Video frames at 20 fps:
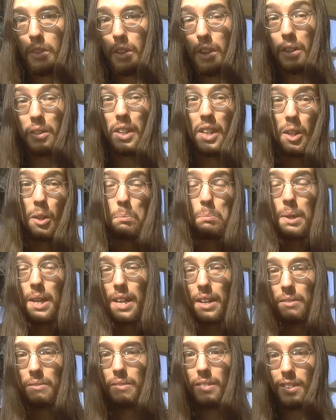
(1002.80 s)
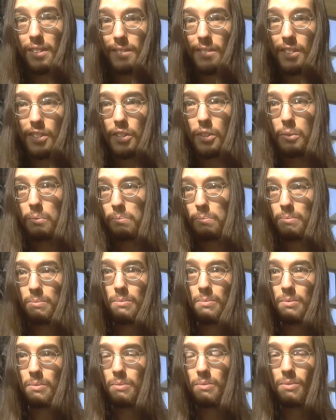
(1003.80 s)
A little bit, you know.
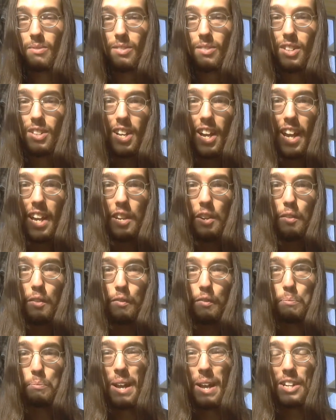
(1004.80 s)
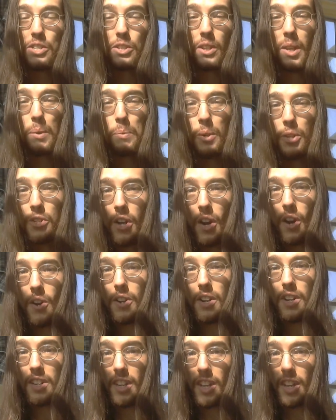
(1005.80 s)
Kind of mentally
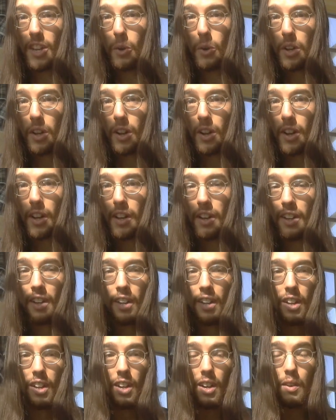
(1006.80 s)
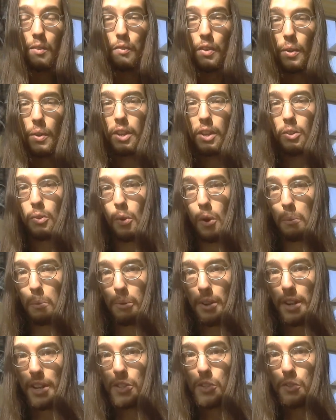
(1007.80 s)
retarded neocon. Very
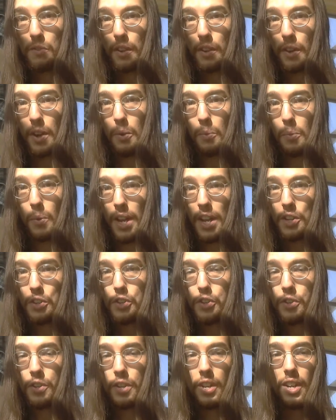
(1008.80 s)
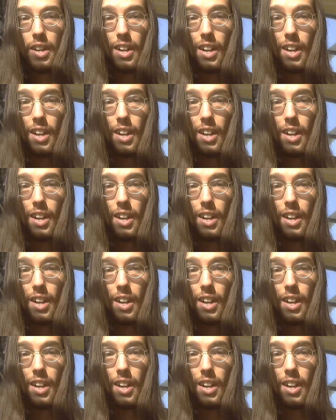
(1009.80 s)
corporatist, very rich.